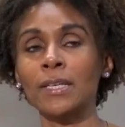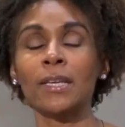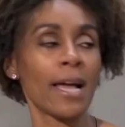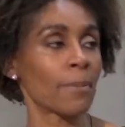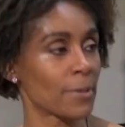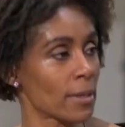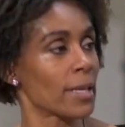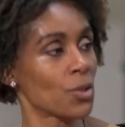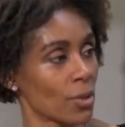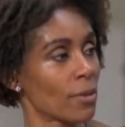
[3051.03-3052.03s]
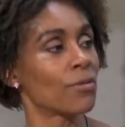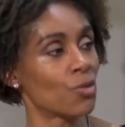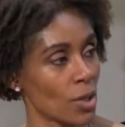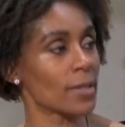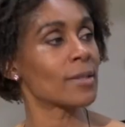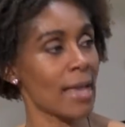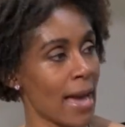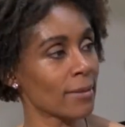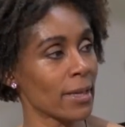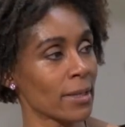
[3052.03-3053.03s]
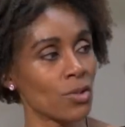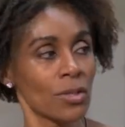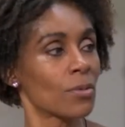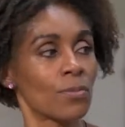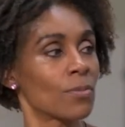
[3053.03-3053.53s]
encapsulation of just that. Like mm-hmm. just a